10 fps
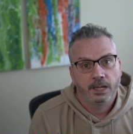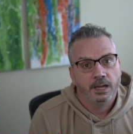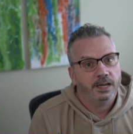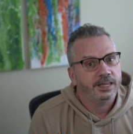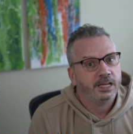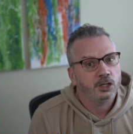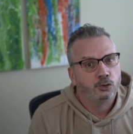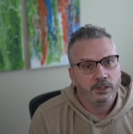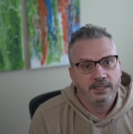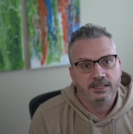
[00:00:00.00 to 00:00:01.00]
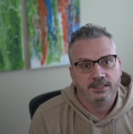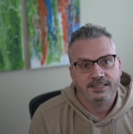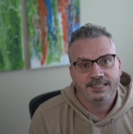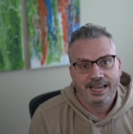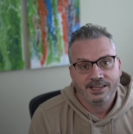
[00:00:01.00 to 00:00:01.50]
and they can drill in to
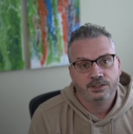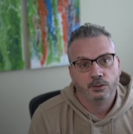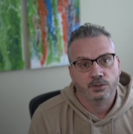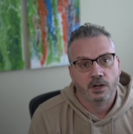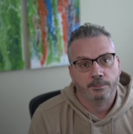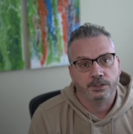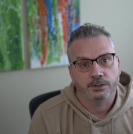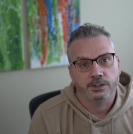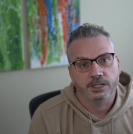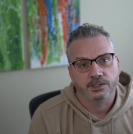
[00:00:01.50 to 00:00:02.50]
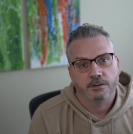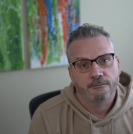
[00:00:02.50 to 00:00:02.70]
test those opportunities,